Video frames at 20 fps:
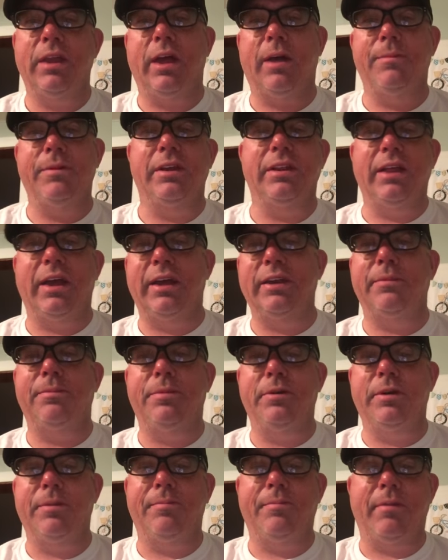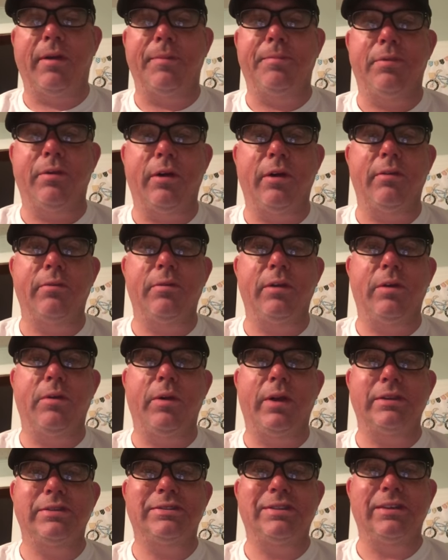I'll be glad to put them in my prayer
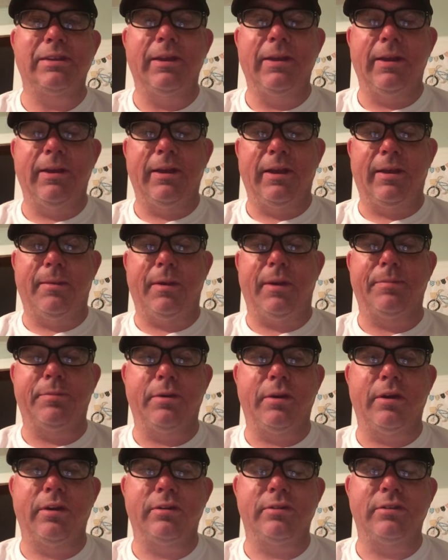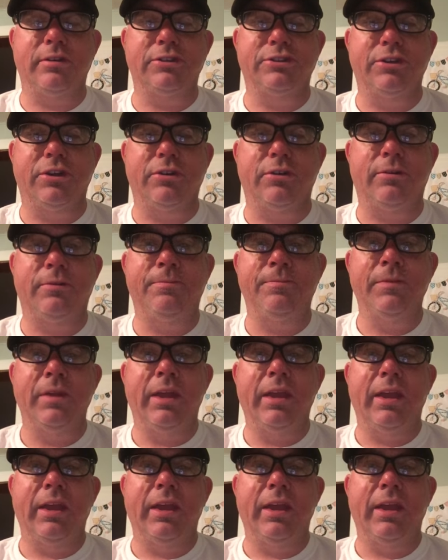requests on uh, my prayer journal.